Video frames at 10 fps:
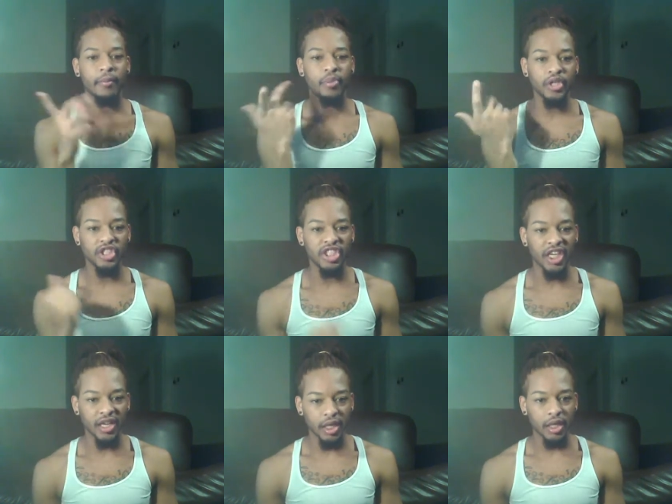
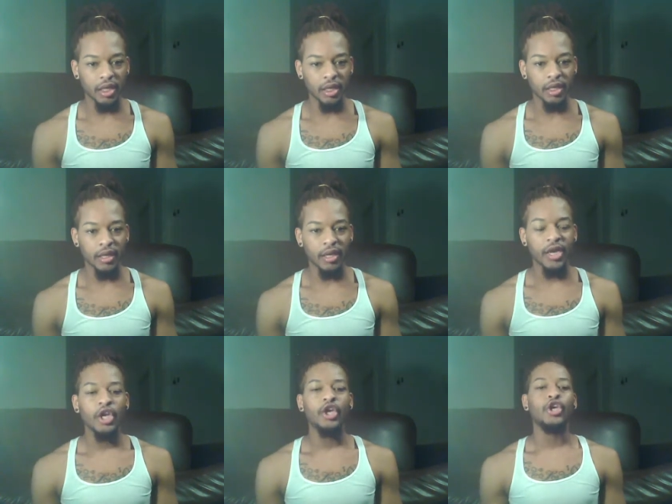Bullshit.
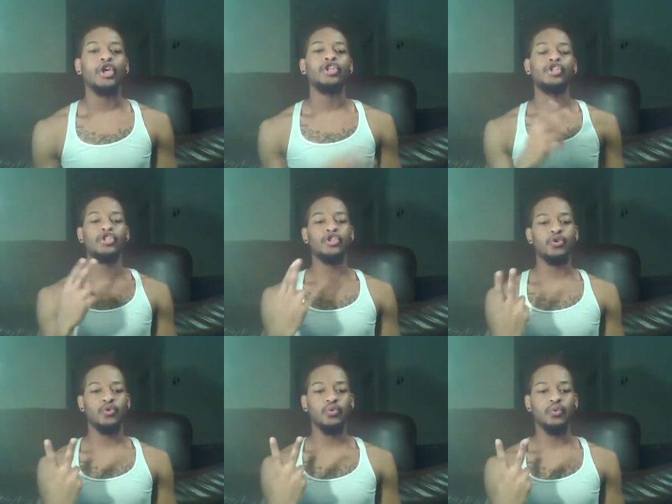
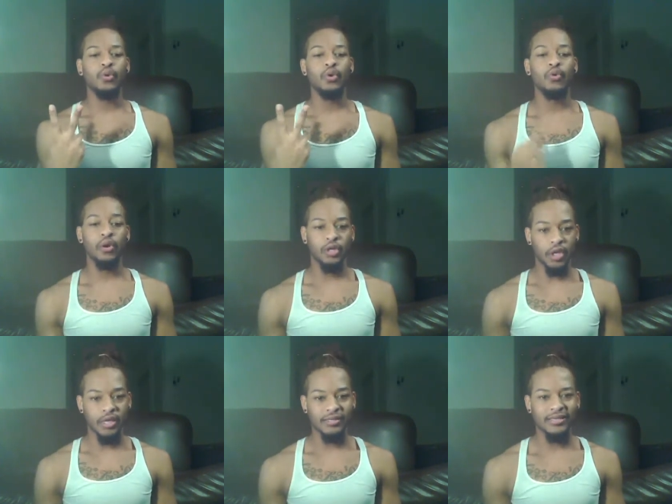To grown
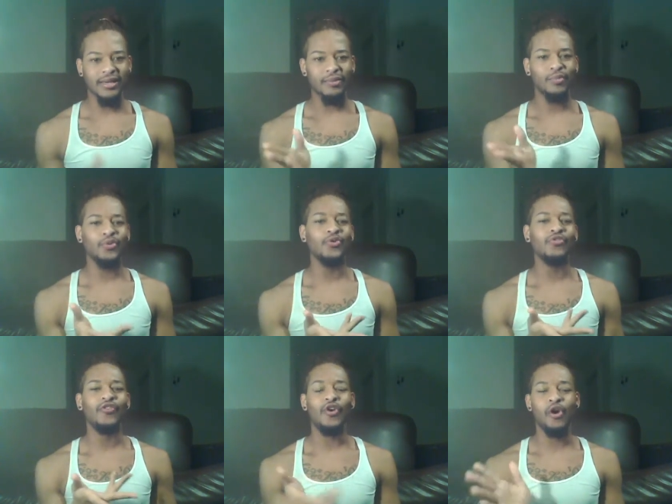adults.
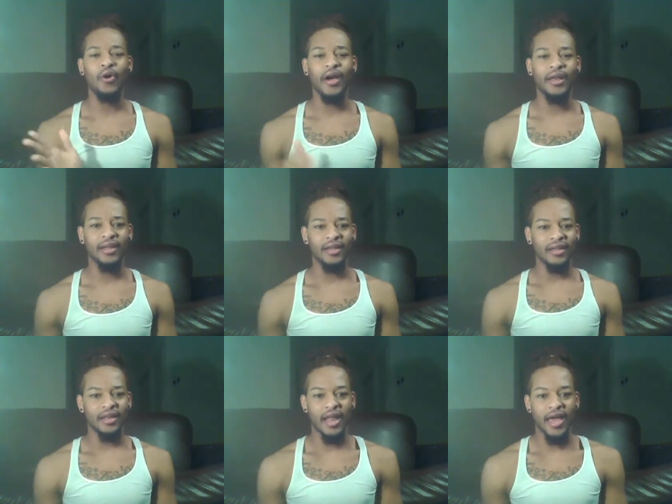Move on.
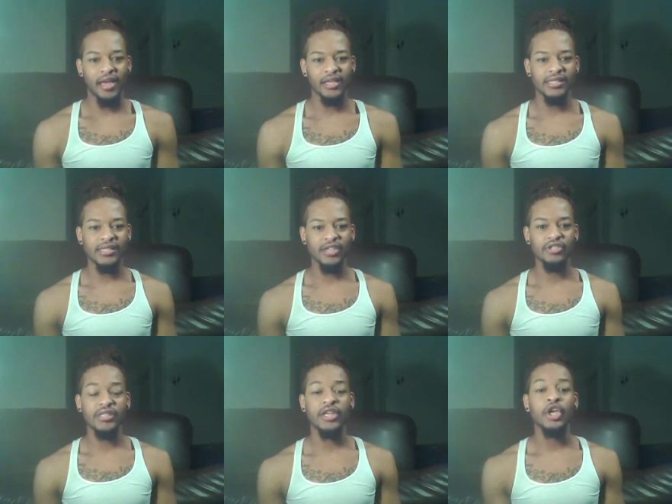Like,
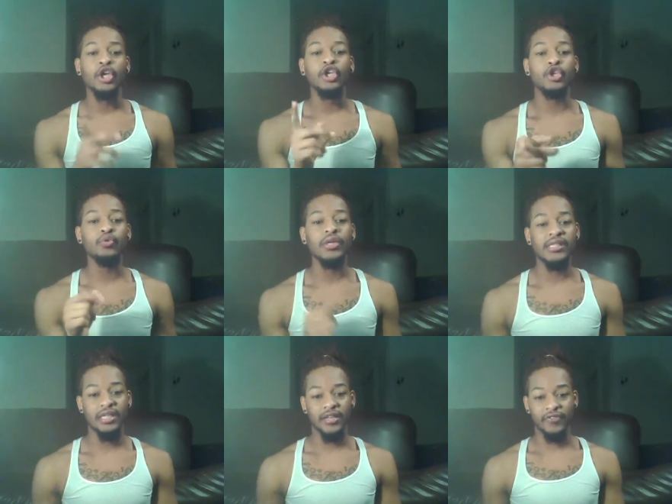seriously, you need
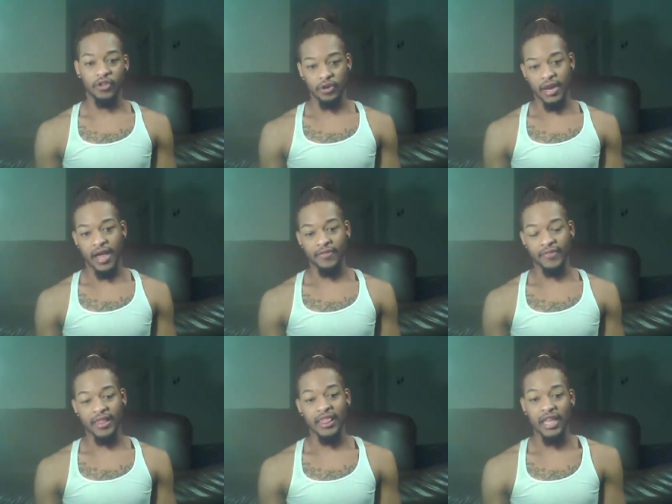to live your life.
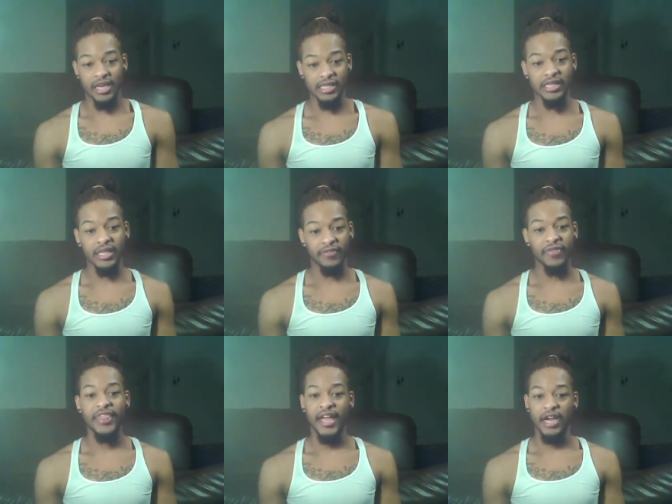They need to live
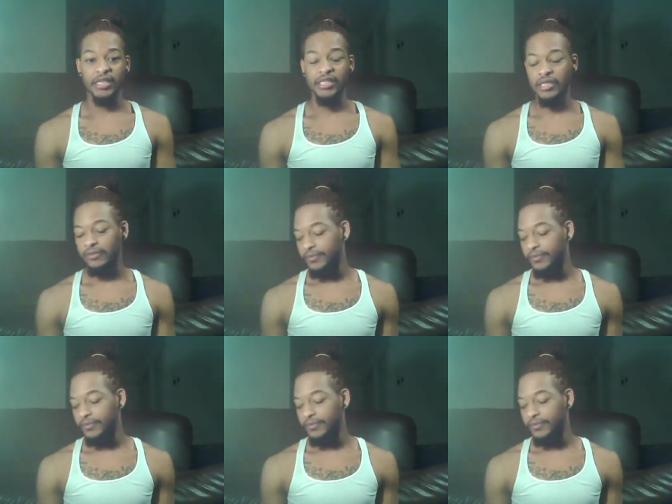theirs.